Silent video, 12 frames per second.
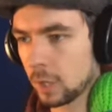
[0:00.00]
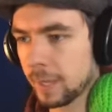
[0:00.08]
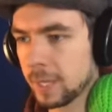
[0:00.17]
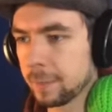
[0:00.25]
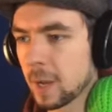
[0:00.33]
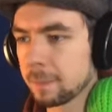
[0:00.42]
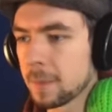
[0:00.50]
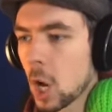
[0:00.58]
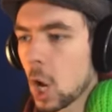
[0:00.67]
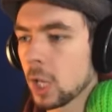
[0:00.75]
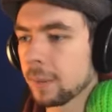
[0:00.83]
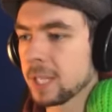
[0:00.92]
All the way to the bottom.
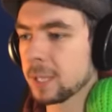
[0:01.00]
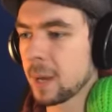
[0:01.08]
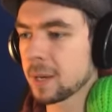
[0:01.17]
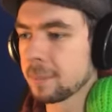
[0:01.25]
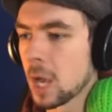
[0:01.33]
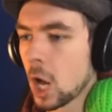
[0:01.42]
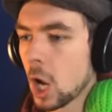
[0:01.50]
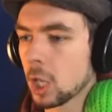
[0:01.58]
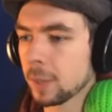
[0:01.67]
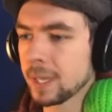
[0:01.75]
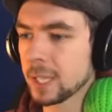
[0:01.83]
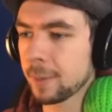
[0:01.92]
All the way to the bottom.
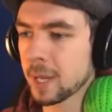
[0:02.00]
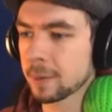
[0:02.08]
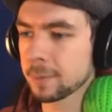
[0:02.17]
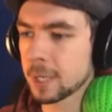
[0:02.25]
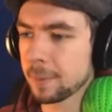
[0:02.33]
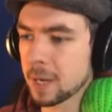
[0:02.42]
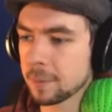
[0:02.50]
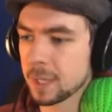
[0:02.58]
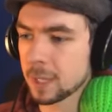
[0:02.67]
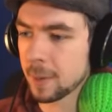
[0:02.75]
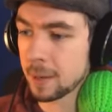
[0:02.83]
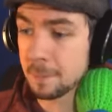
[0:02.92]
All the way to the bottom. To the bottom.
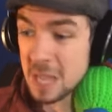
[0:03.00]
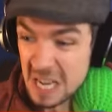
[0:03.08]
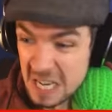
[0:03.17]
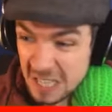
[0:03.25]
To the bottom.